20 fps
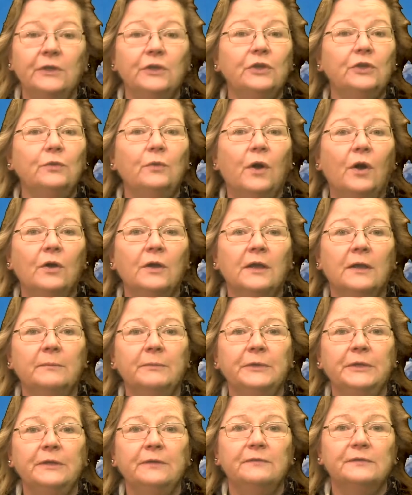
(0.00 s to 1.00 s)
U-Haul
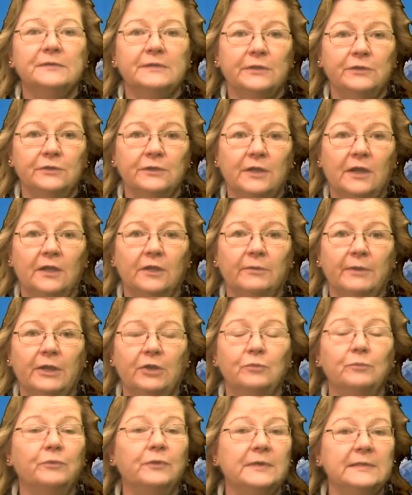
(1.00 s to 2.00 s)
Company of Southern
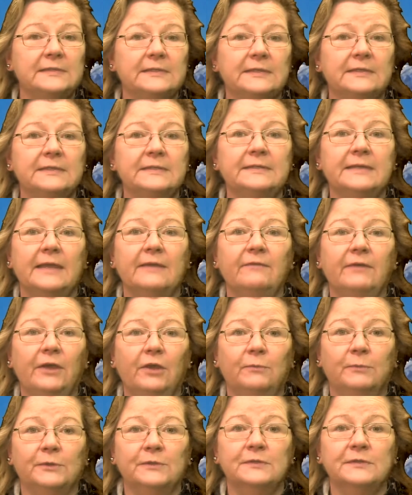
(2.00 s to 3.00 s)
Colorado President Dave
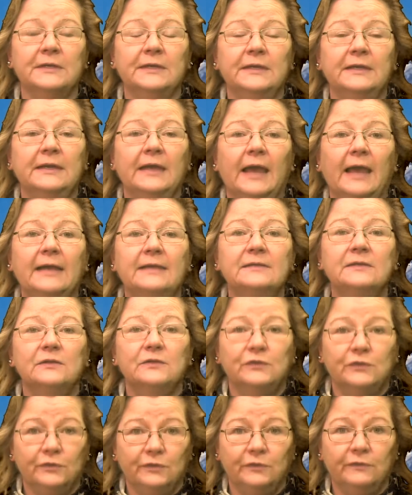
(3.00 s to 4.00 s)
Helmers has
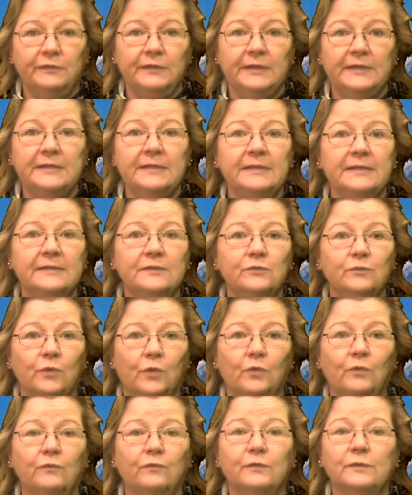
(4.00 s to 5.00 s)
served in his
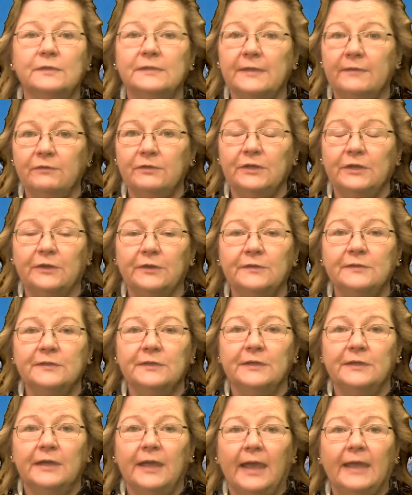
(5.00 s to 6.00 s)
role for 7 years
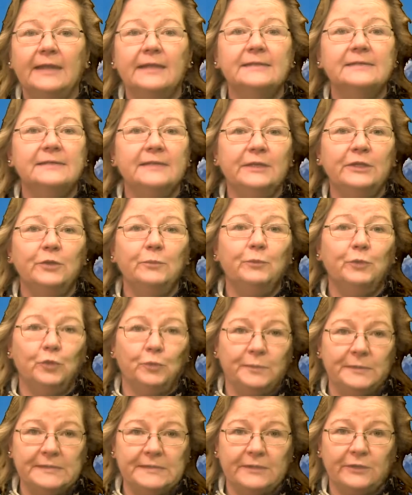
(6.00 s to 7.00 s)
and has seen the
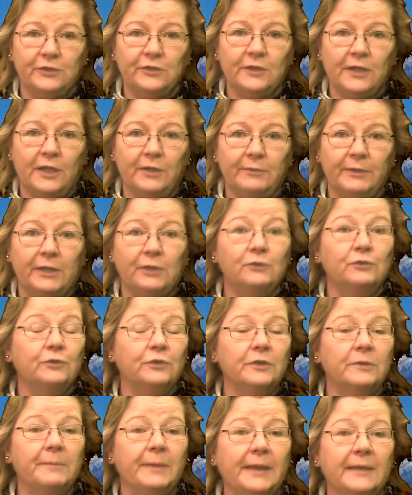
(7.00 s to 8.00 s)
boom in Southern Colorado
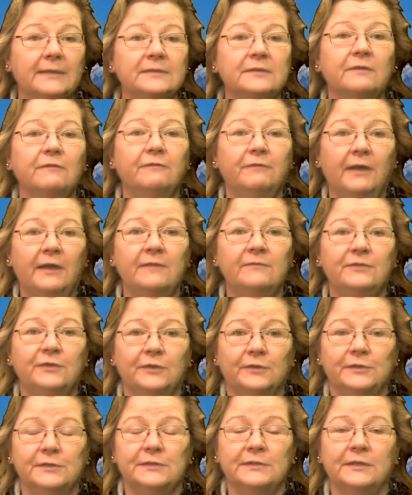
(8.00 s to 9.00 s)
during the past 5
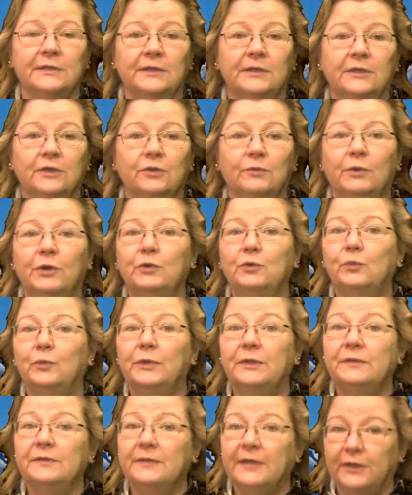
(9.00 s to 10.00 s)
years. Quote,
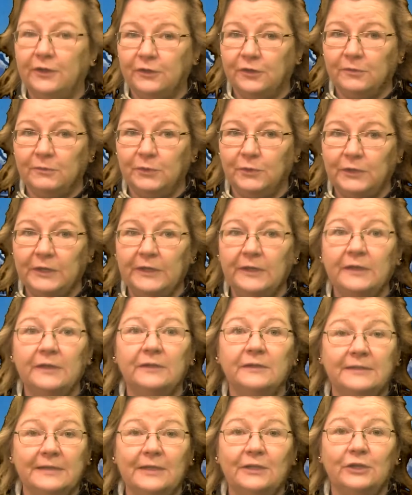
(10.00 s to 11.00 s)
with
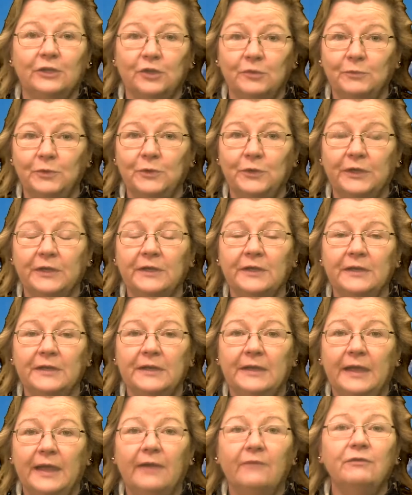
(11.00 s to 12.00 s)
telecommuting,
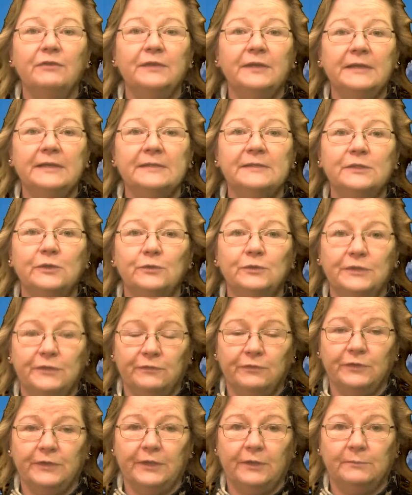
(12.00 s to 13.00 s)
everything is so
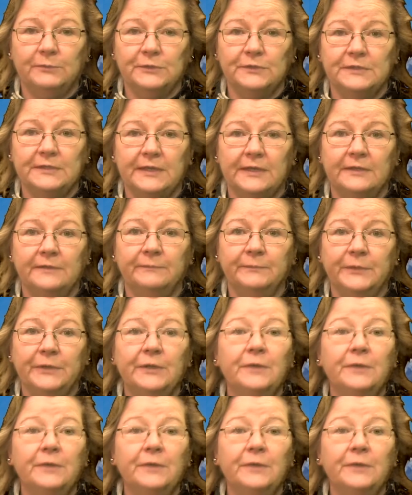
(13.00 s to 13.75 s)
different, Helmers said.